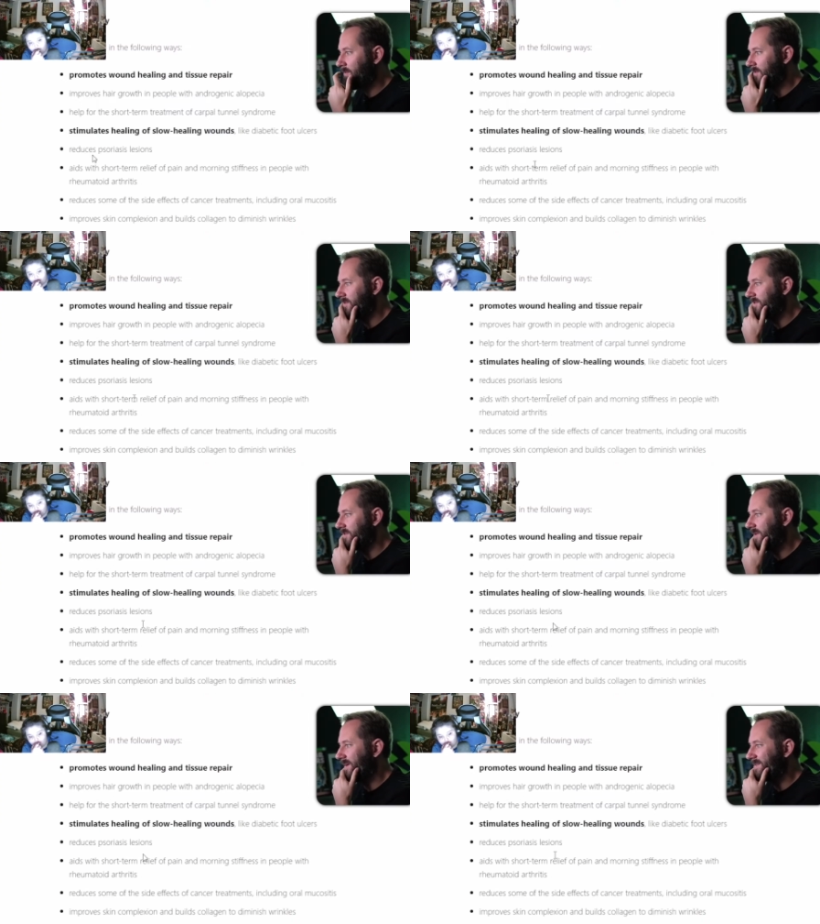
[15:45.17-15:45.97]
Reduce
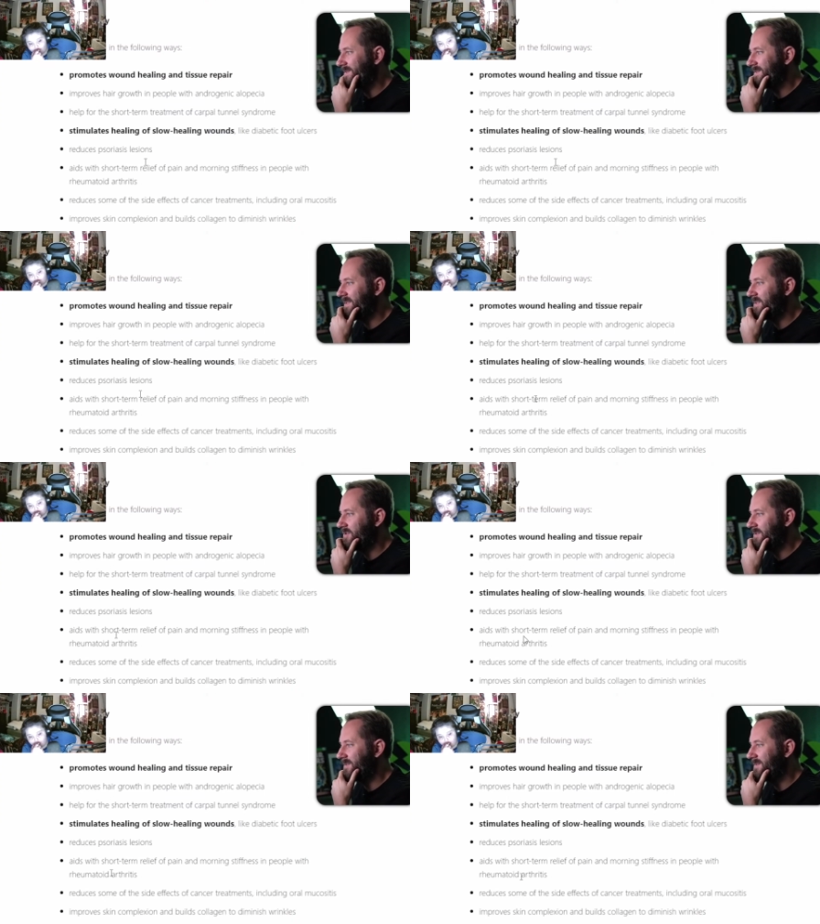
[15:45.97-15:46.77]
psoriasis
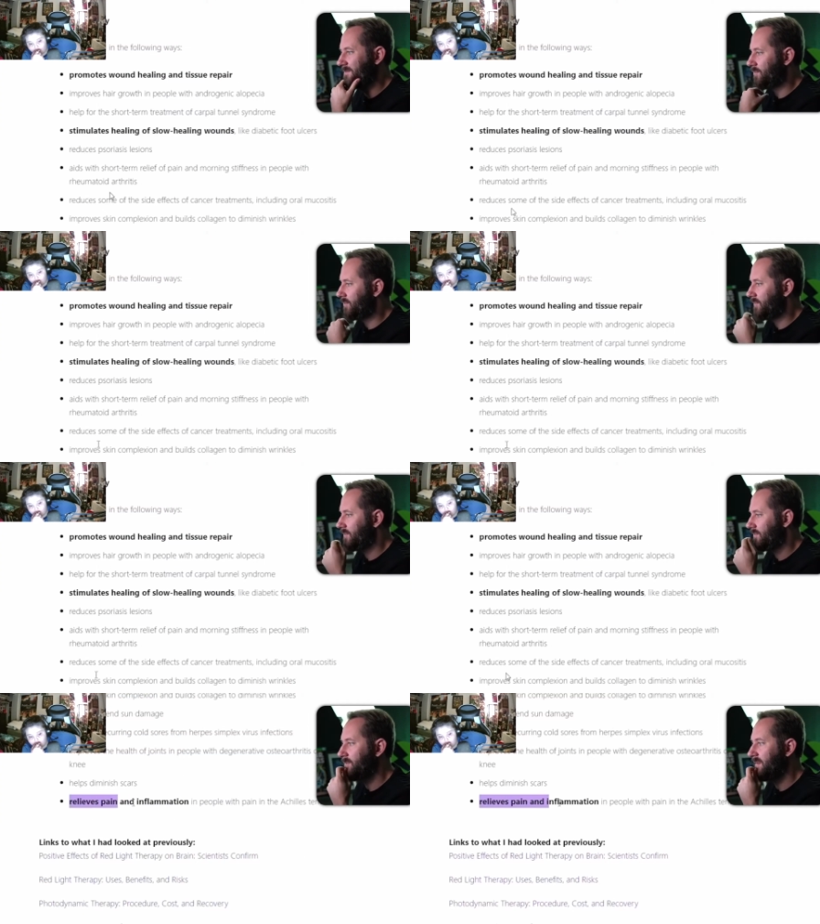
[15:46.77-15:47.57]
lesions. Oof,
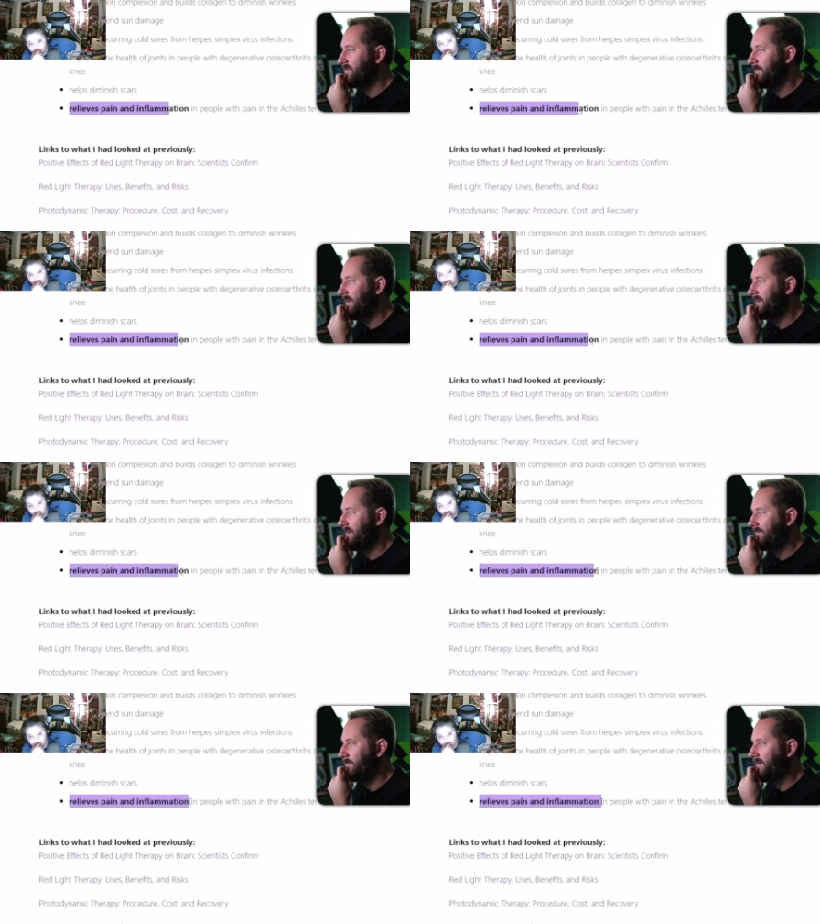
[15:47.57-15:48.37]
it's release pain and
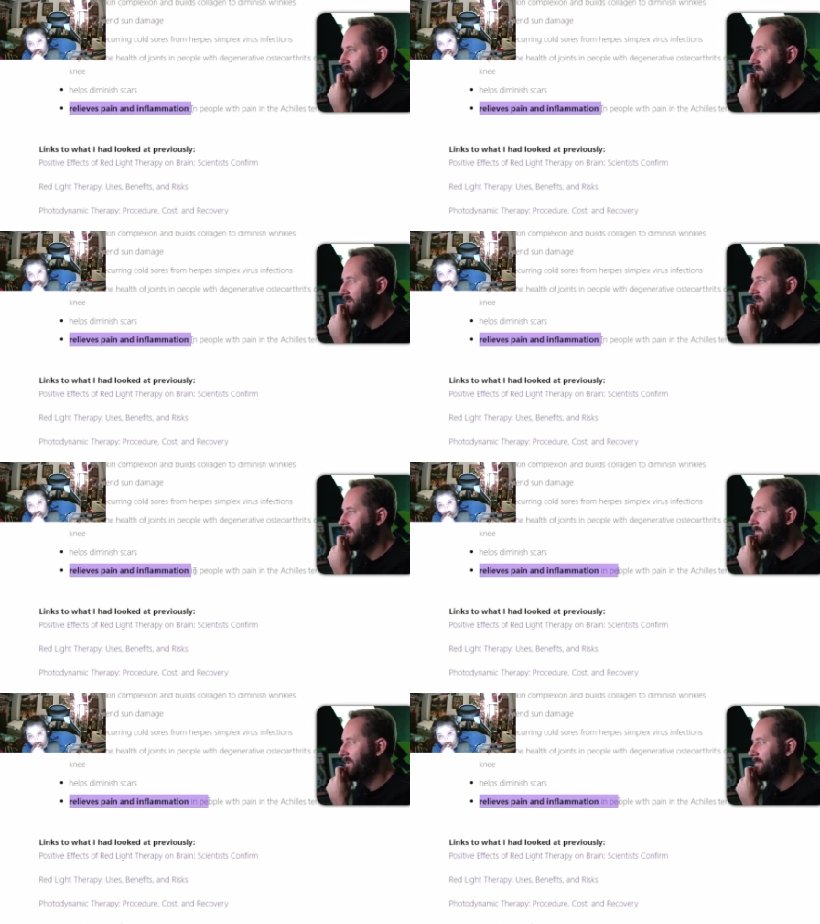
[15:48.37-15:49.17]

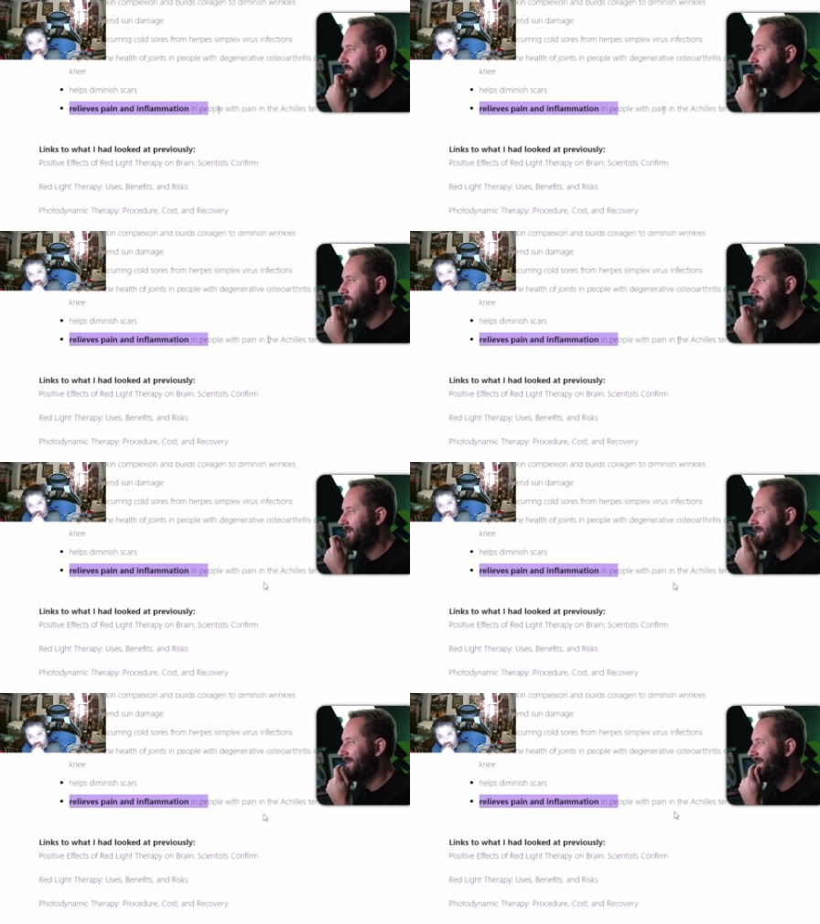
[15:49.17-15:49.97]
inflammation in people with
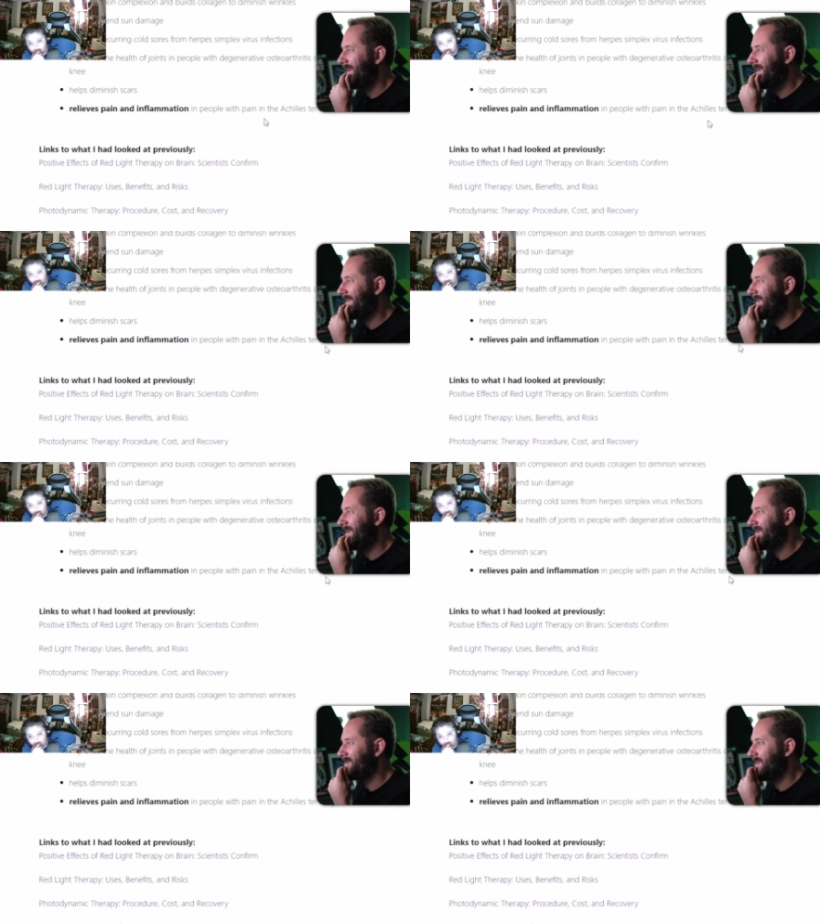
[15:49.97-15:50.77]
pain in the
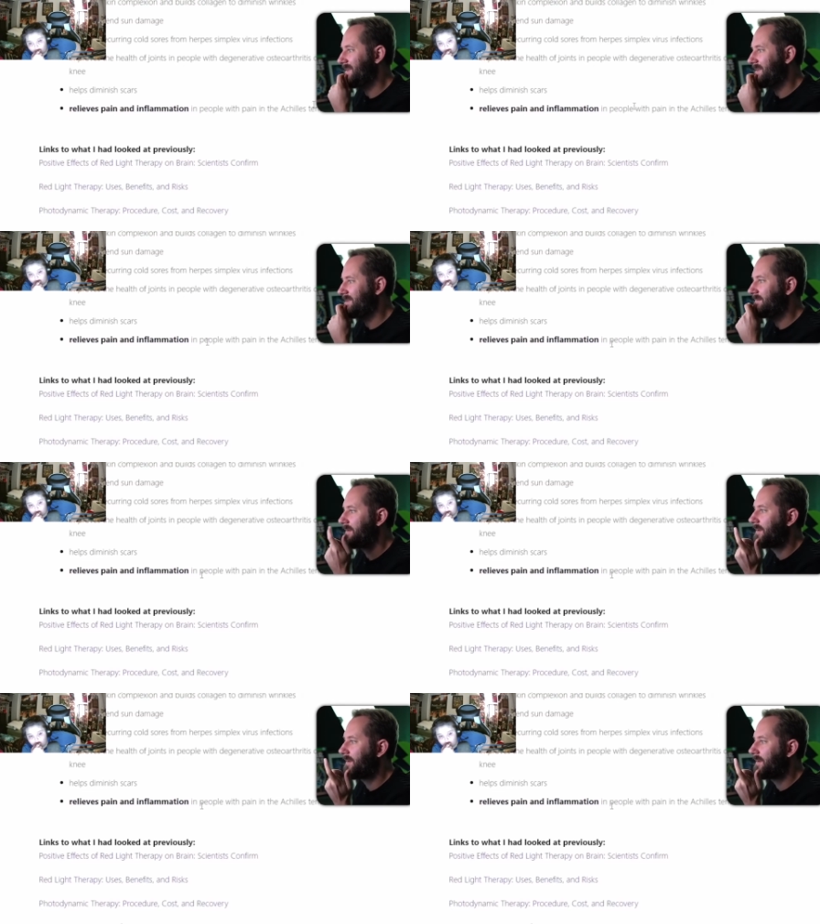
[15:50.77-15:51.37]
Achilles tendons.